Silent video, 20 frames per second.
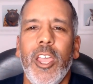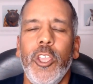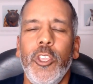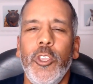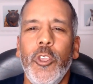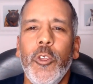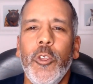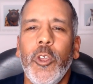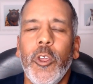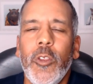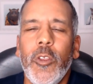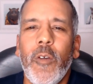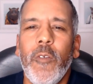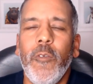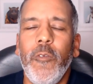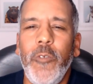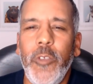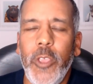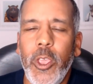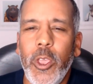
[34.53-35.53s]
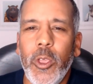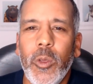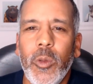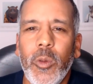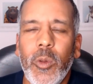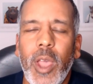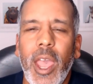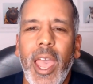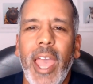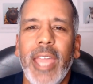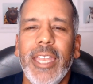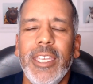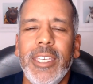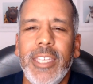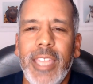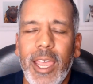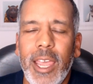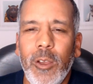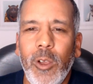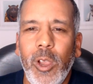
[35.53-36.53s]
You can view and
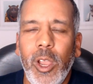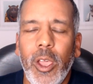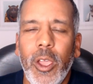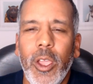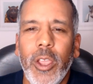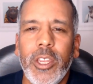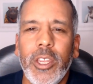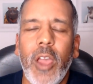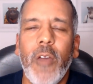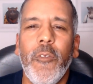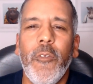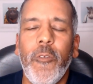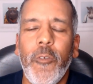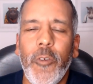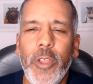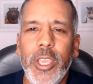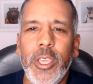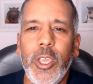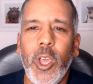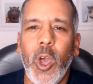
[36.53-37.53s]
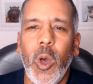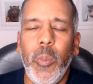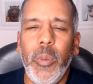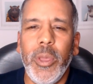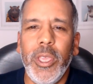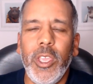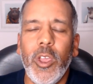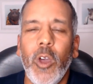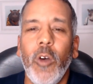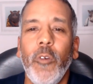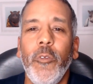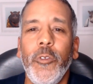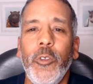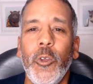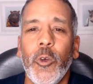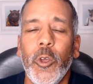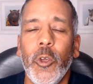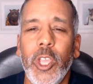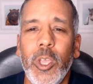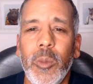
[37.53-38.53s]
download a free copy of
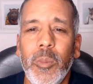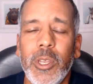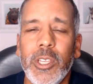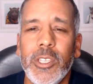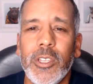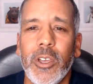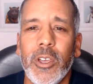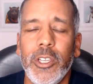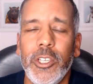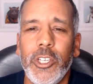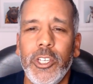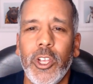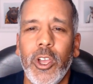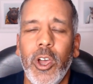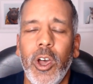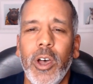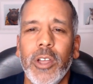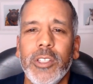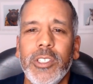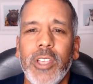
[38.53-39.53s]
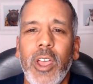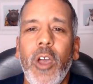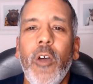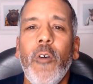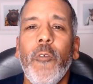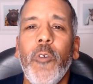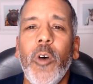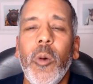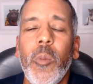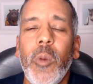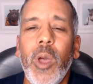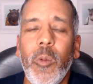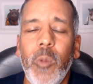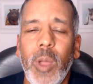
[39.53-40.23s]
your human design chart from my